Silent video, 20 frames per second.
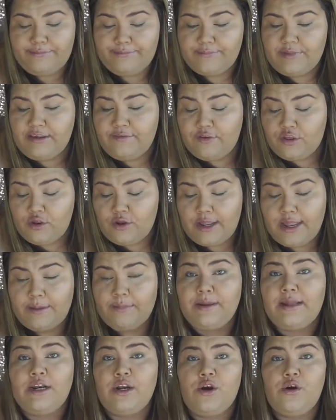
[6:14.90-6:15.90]
Even though I
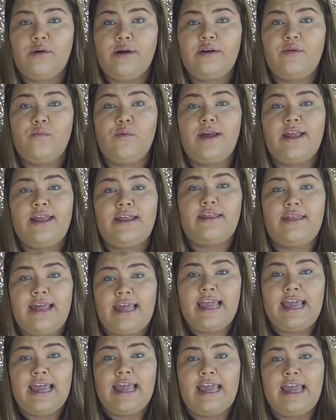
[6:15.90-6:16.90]
am gonna go in with
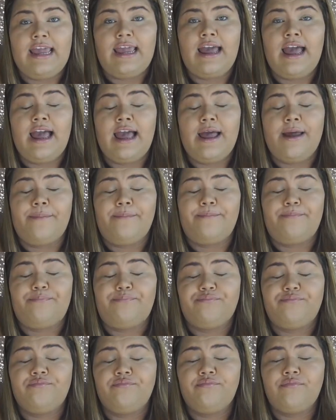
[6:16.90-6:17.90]
a
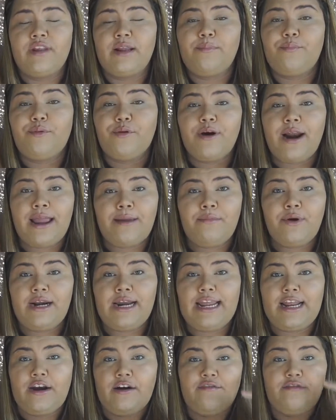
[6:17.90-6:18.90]
primer
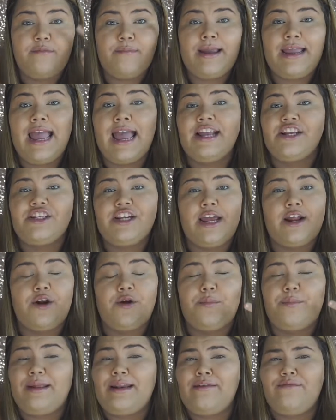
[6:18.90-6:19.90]
later for my
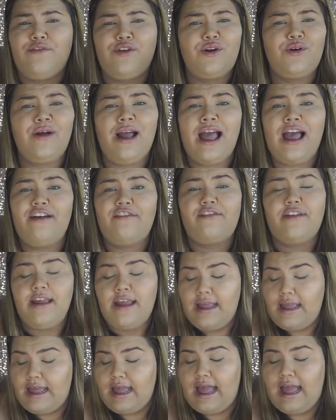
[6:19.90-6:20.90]
eyeshadow, but if you don't have
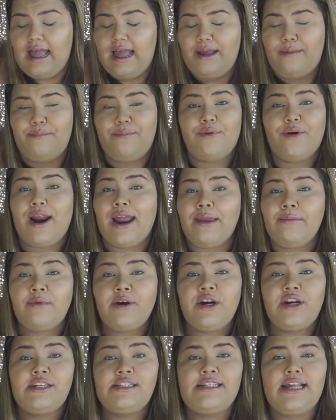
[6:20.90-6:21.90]

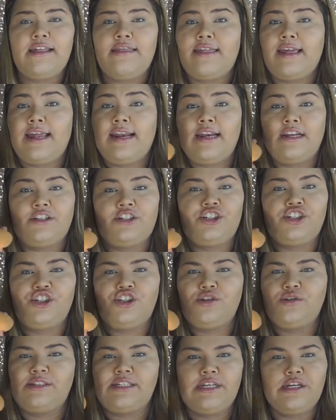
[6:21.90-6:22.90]
primers, then just
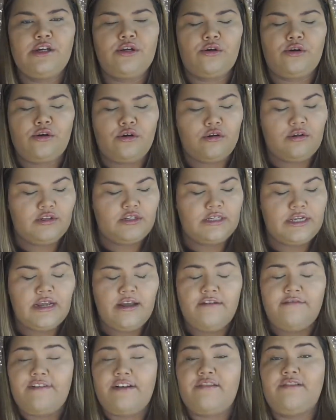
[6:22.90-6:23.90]
using good old
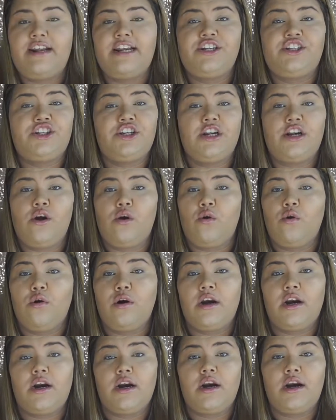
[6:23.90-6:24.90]
foundation
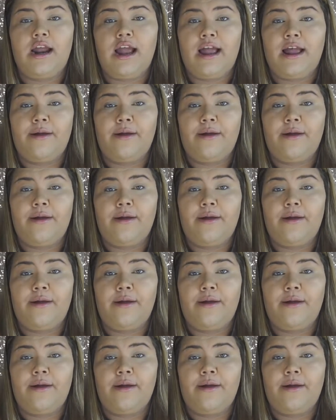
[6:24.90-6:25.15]
or